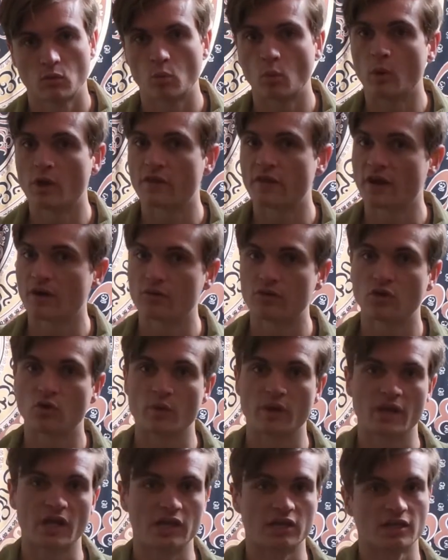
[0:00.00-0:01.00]
without
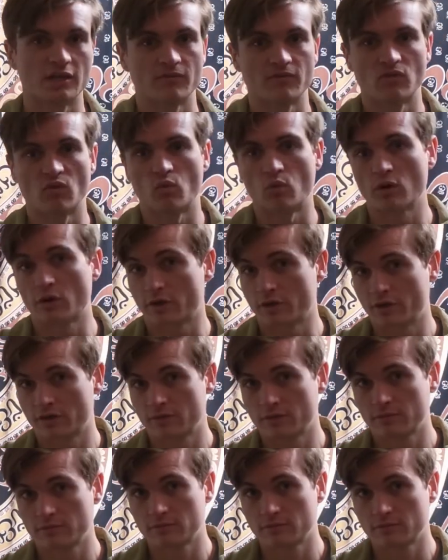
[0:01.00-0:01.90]
doing any of the work.